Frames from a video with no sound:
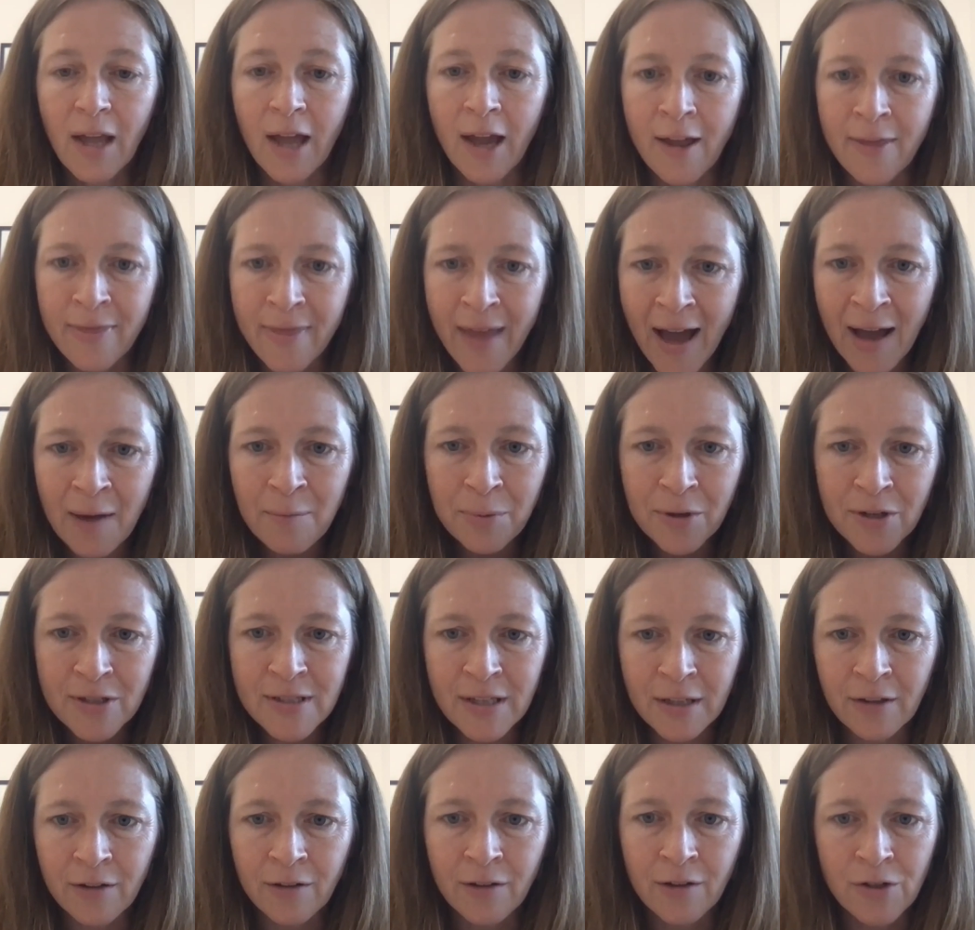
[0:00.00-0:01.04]
And that
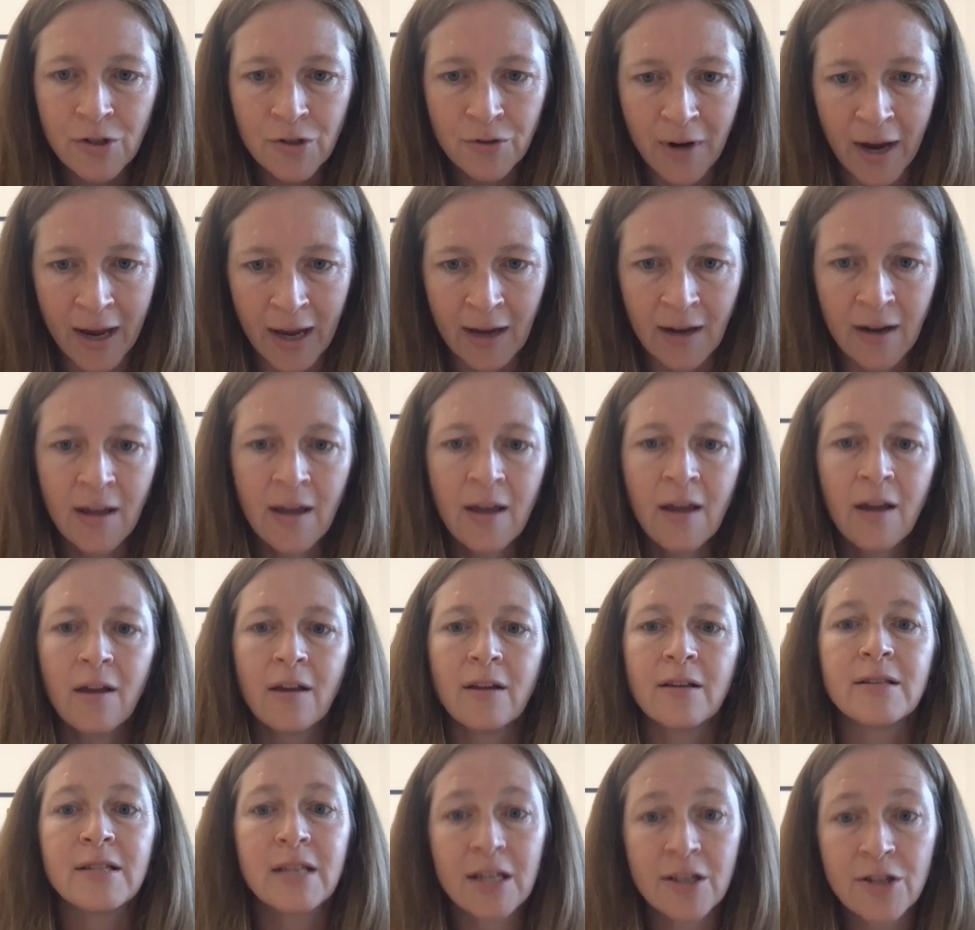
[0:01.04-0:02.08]
particular trait
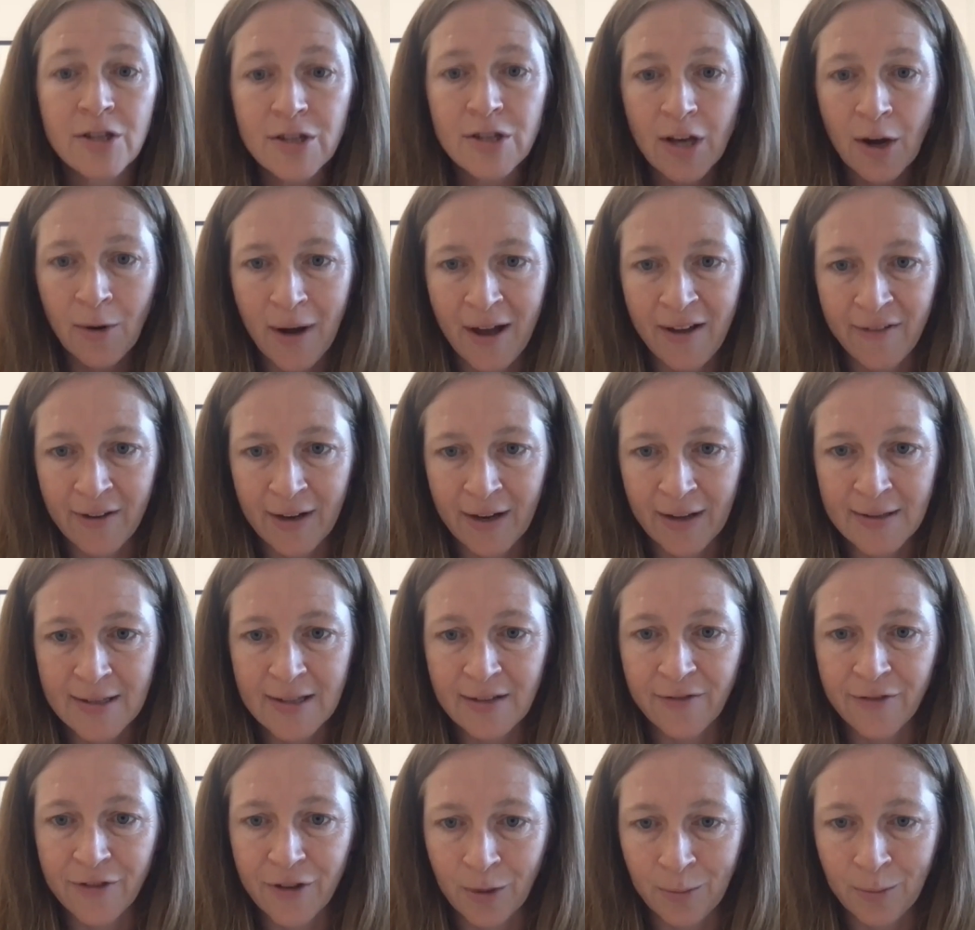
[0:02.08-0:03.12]
did show evidence
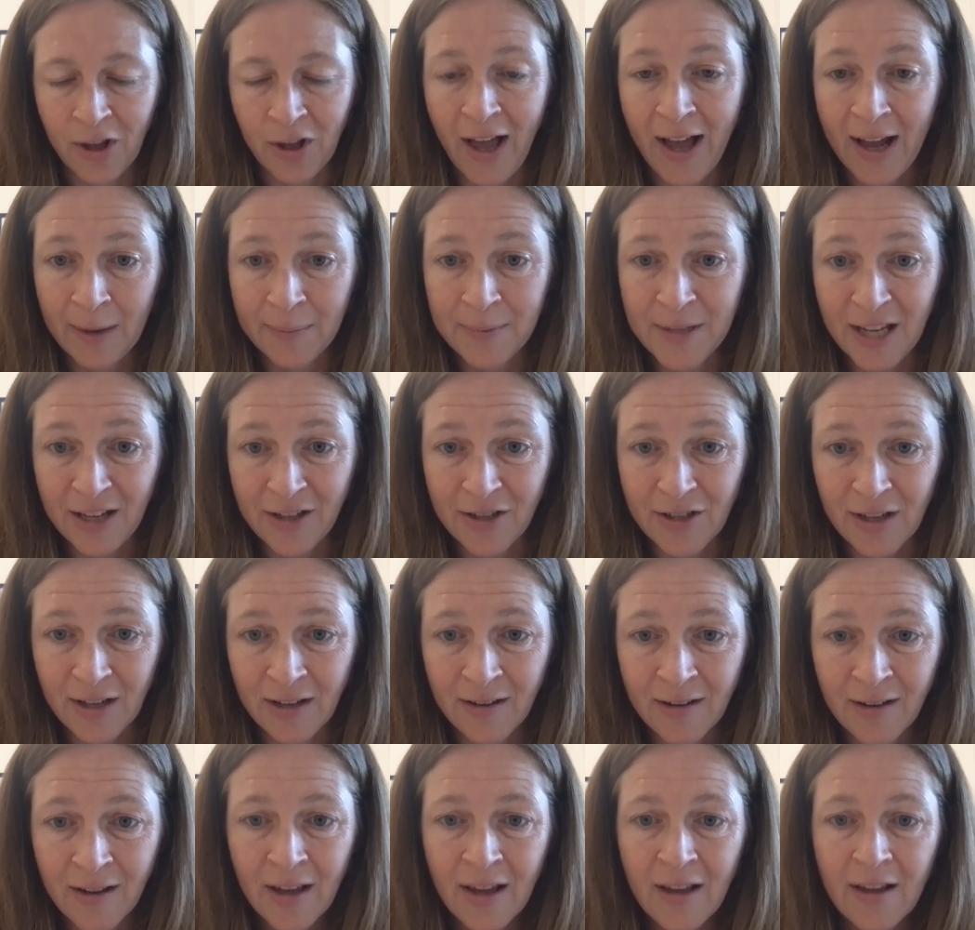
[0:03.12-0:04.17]
of thermal
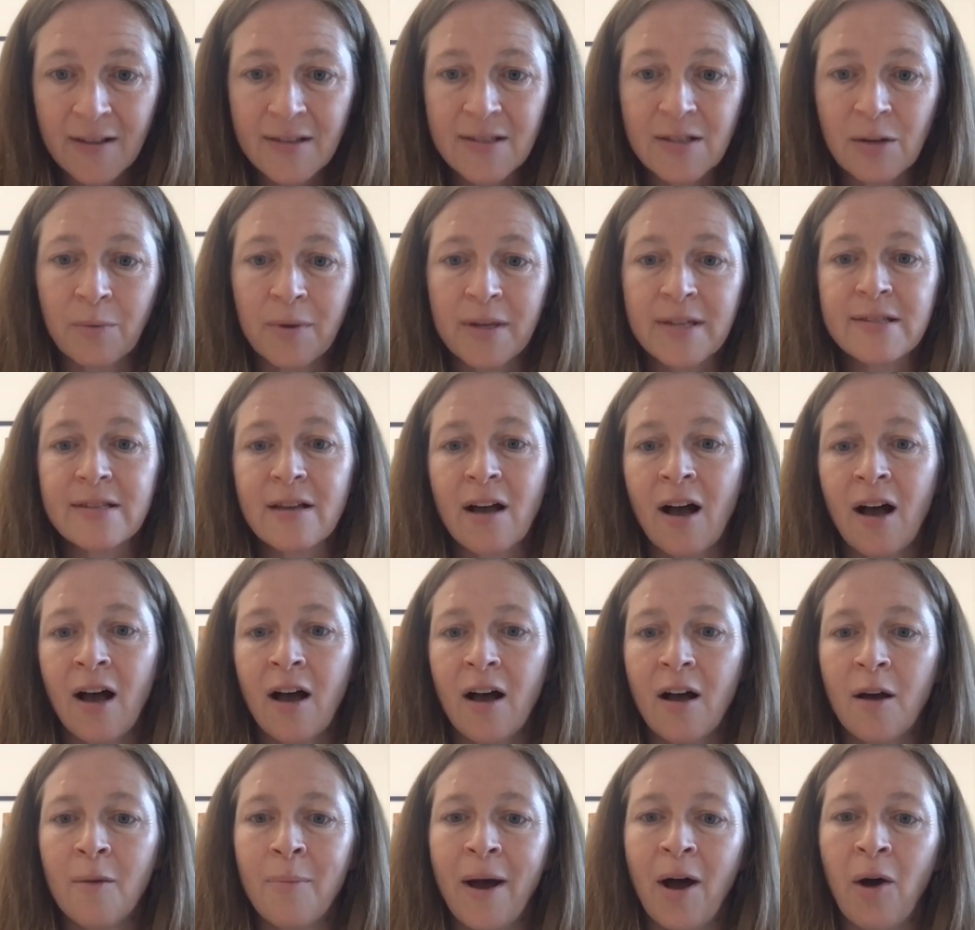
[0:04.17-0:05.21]
adaptation. Okay. So we
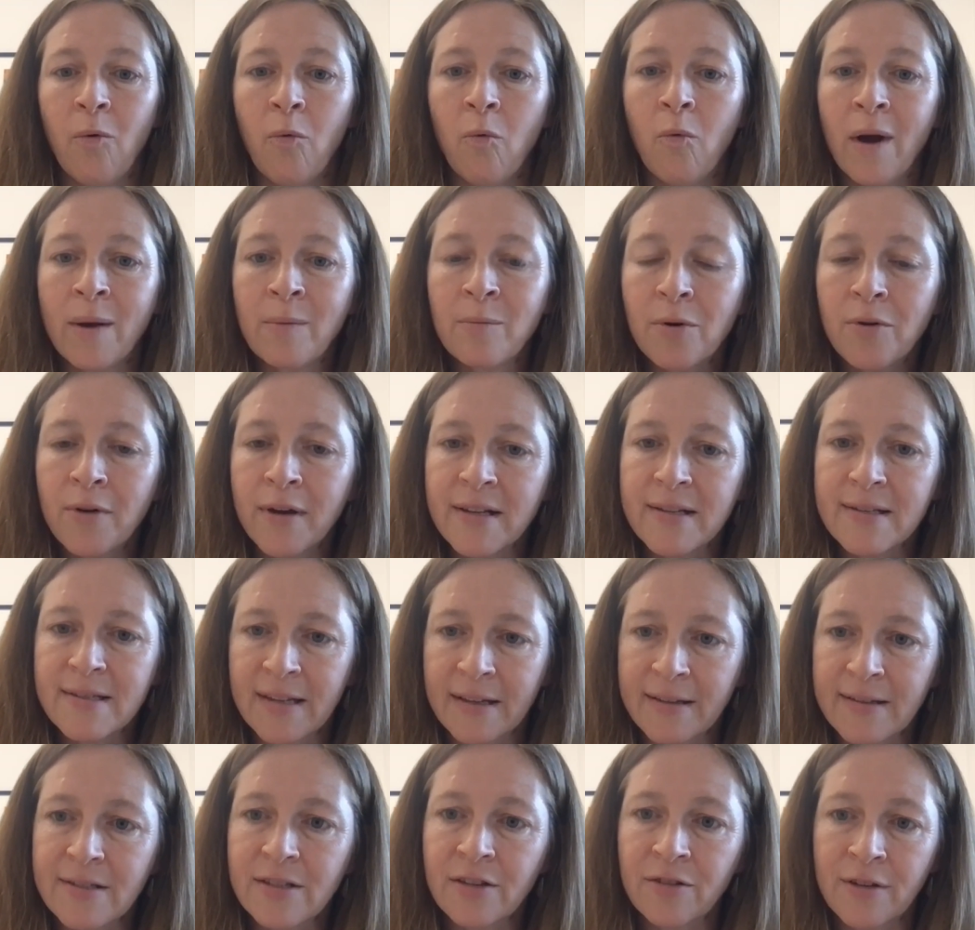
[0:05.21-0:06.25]
saw about one point
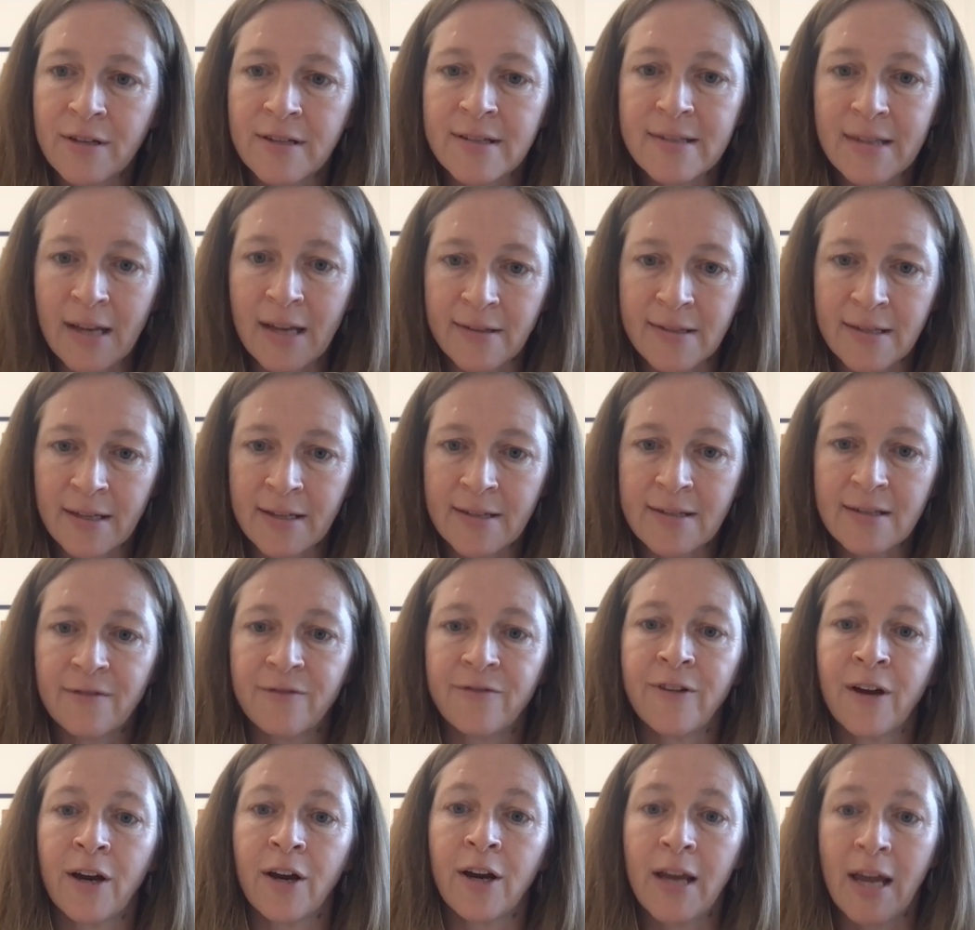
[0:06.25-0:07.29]
six degrees Celsius of
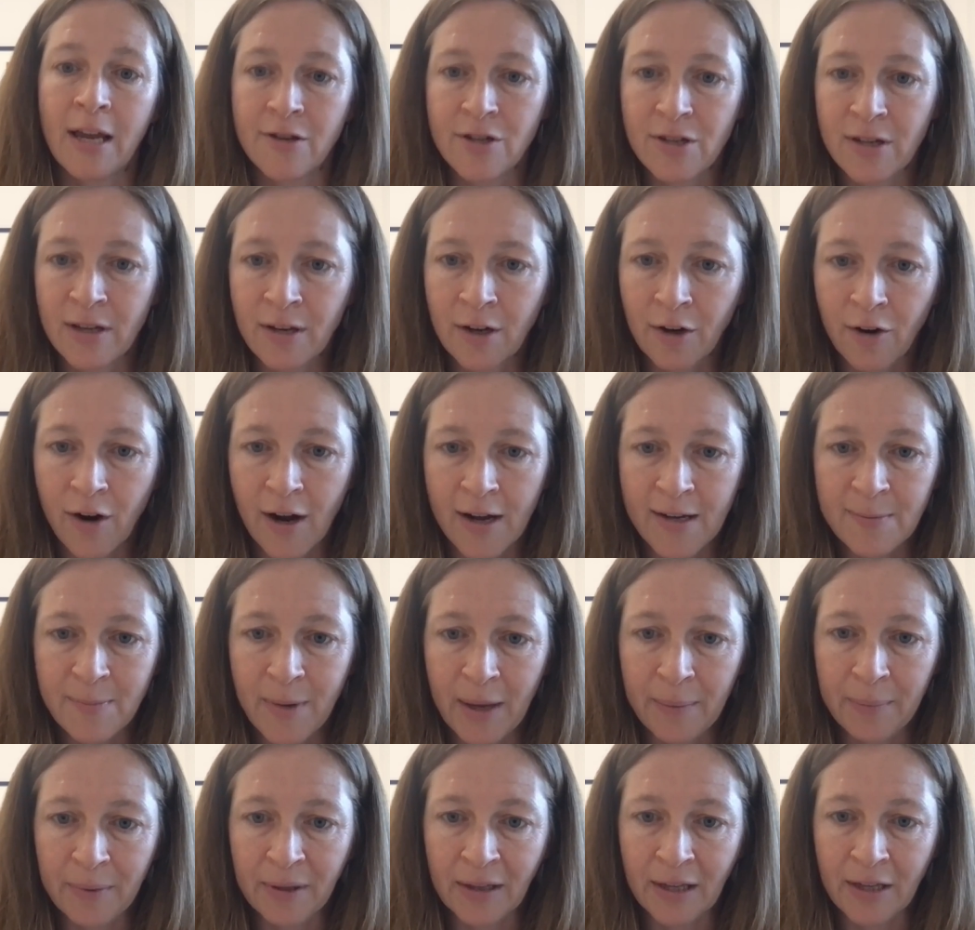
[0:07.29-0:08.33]
variation across
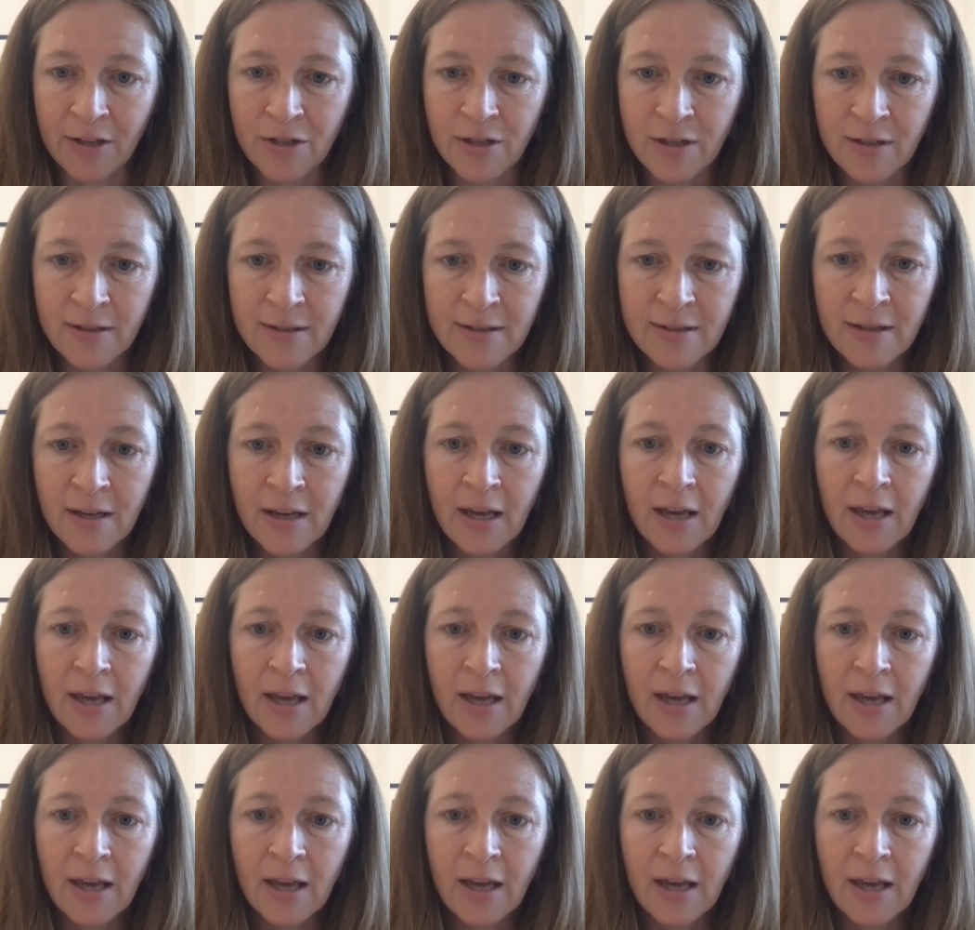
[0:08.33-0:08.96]
populations,